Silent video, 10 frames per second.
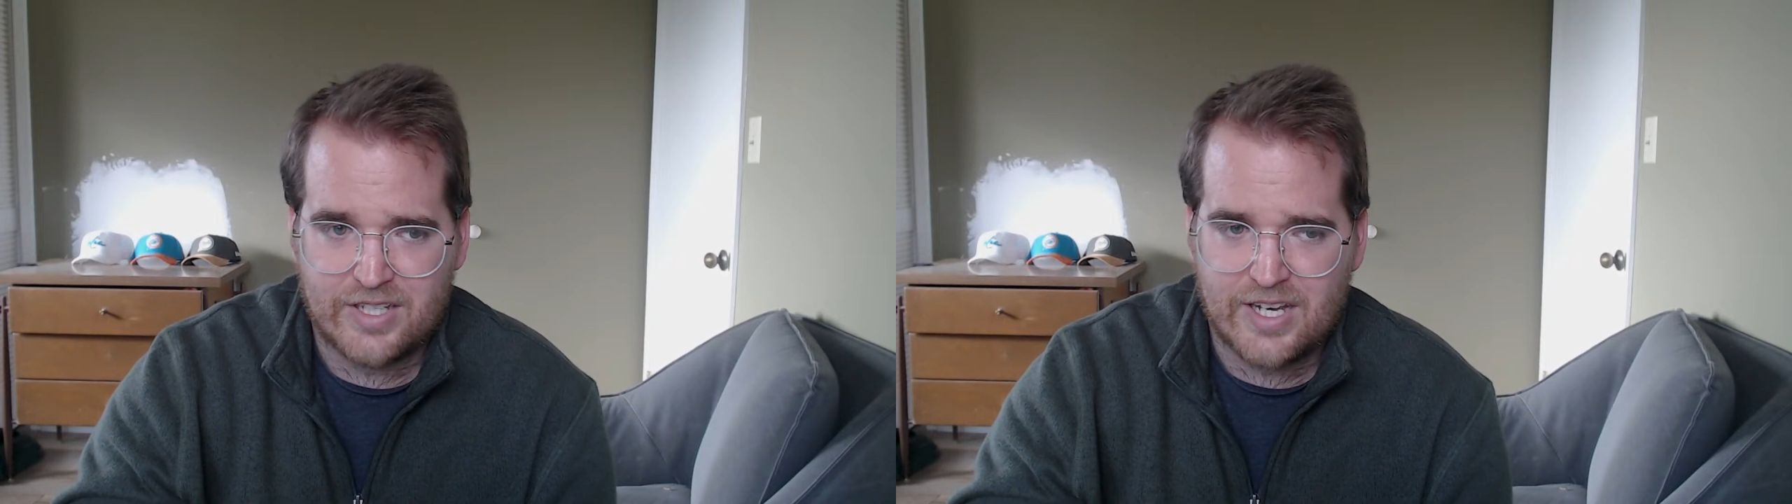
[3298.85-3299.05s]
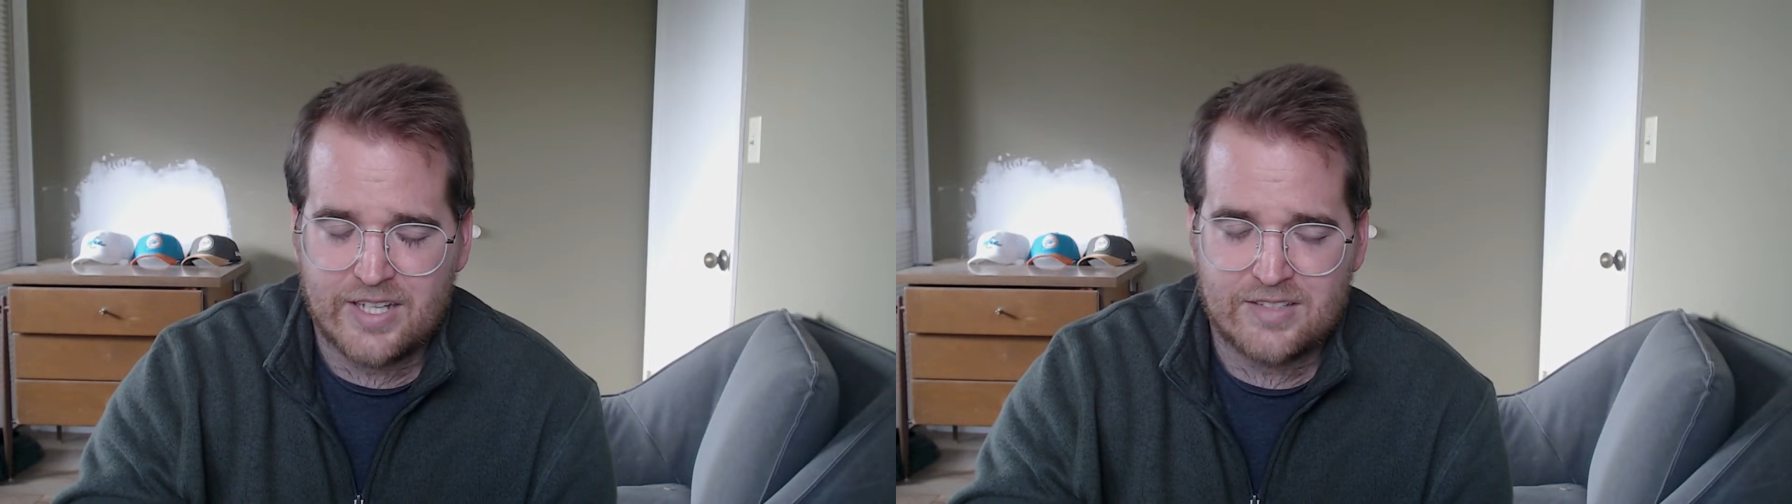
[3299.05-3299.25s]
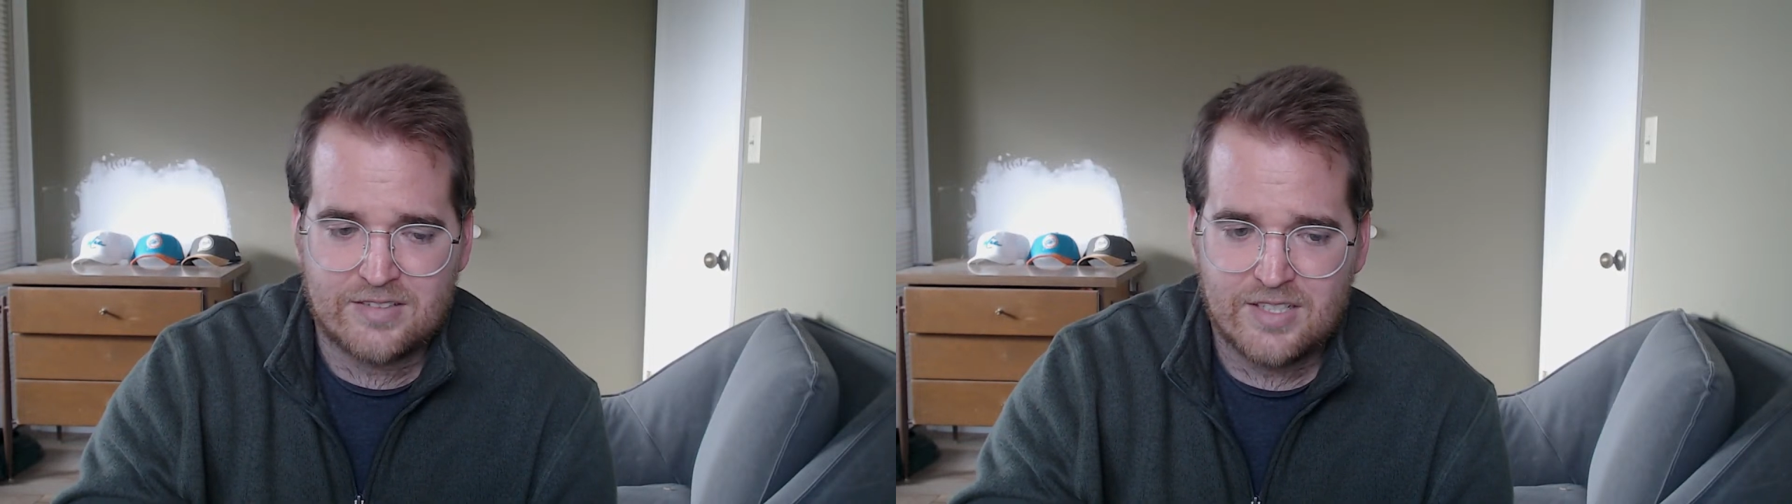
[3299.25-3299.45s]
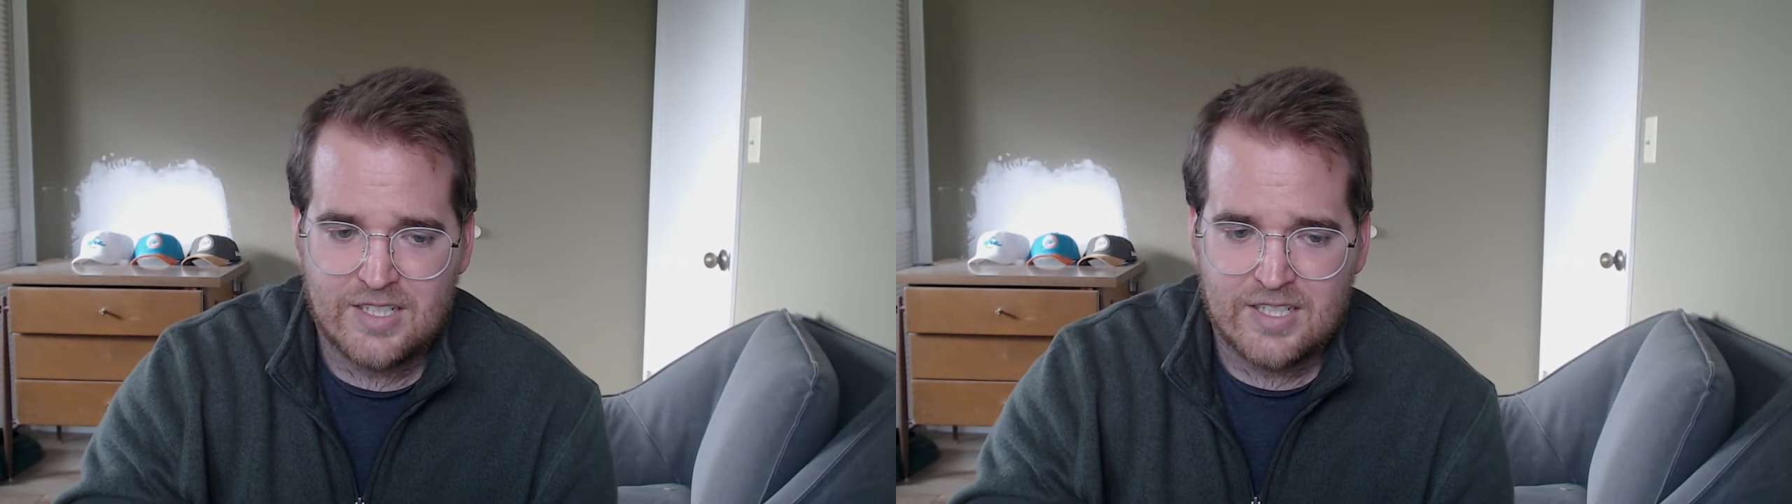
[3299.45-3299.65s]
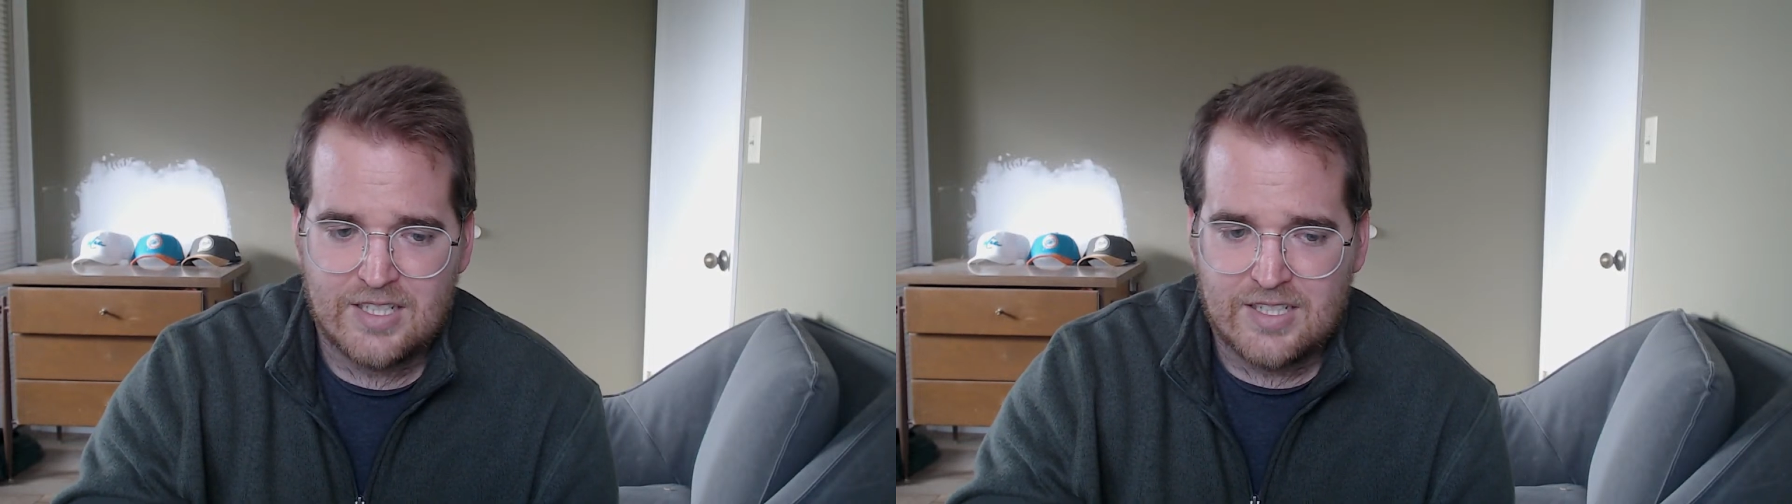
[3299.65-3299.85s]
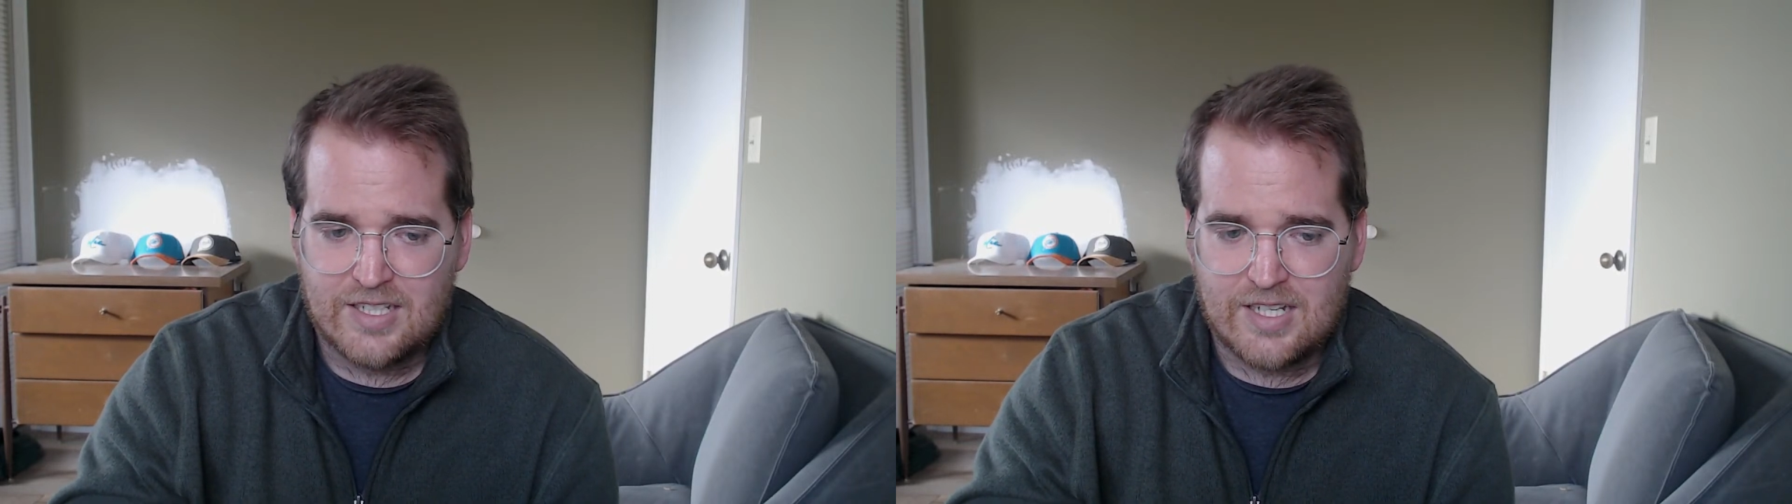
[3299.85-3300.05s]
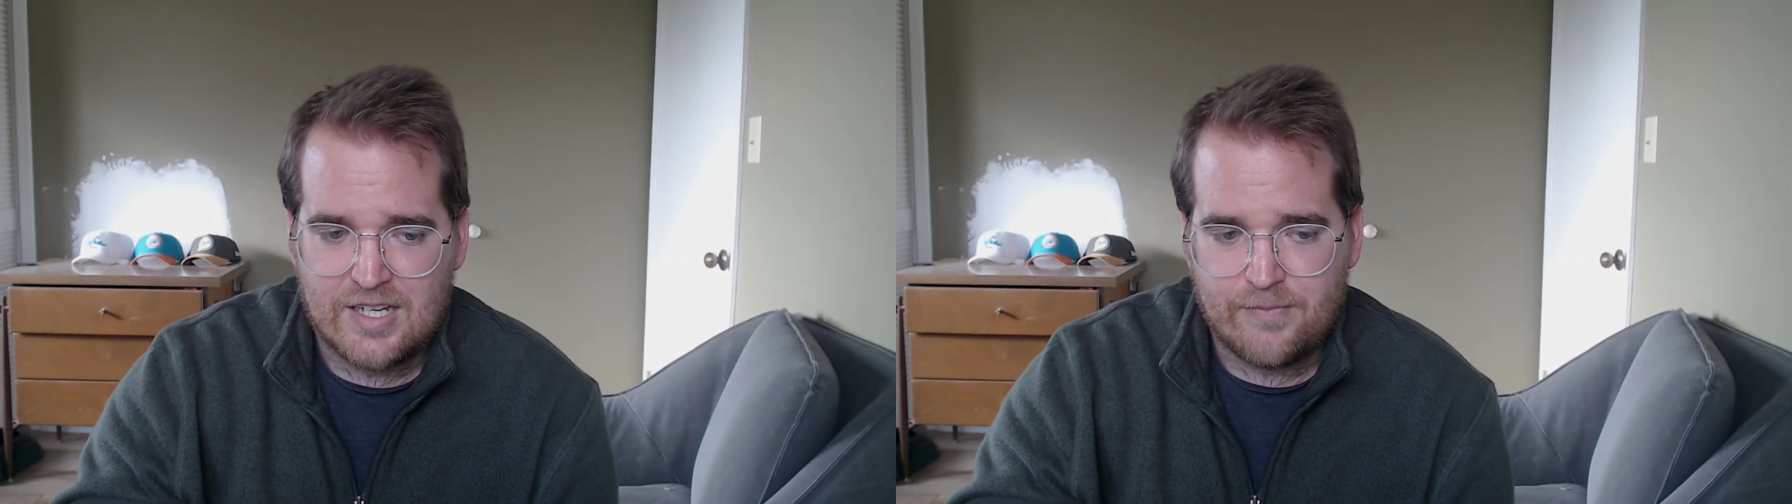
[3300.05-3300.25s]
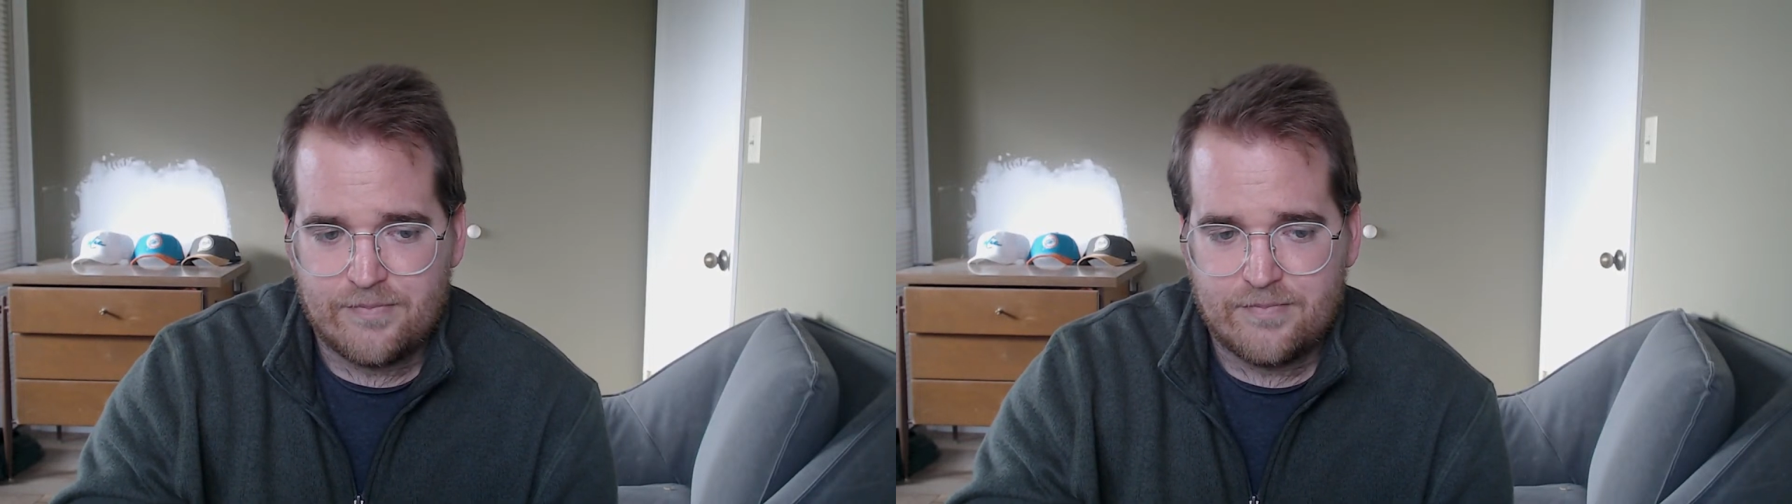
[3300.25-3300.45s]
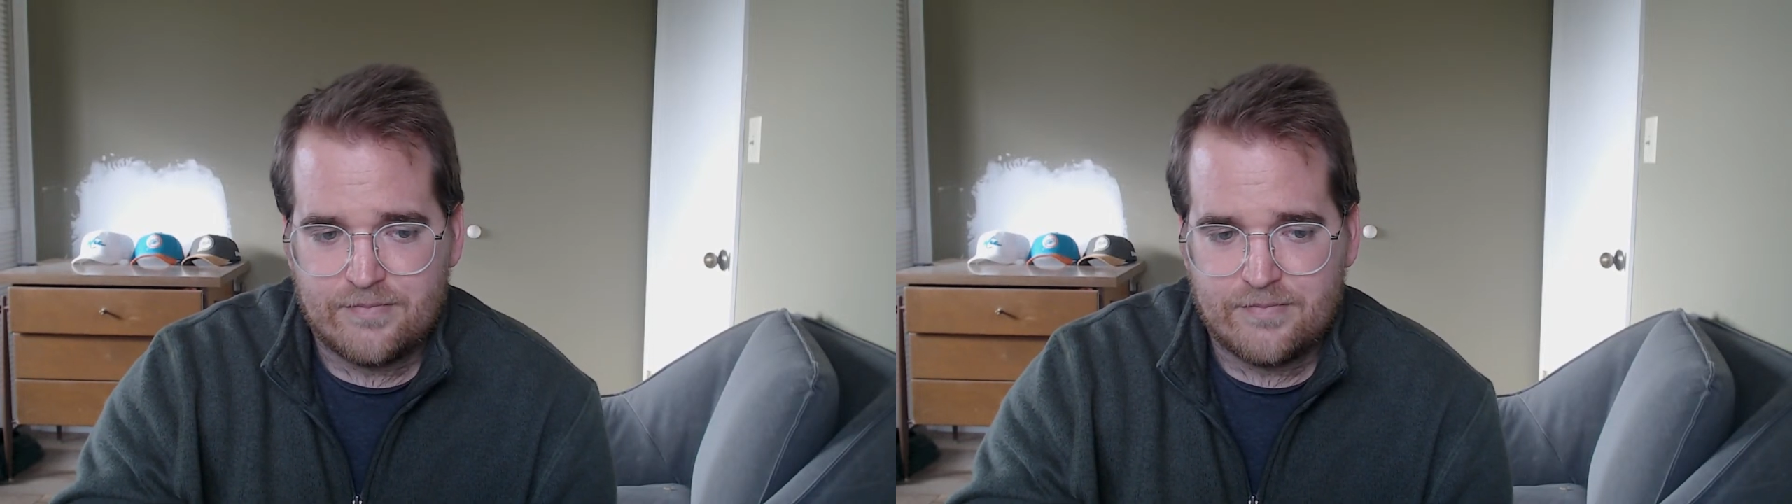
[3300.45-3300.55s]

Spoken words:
guys. And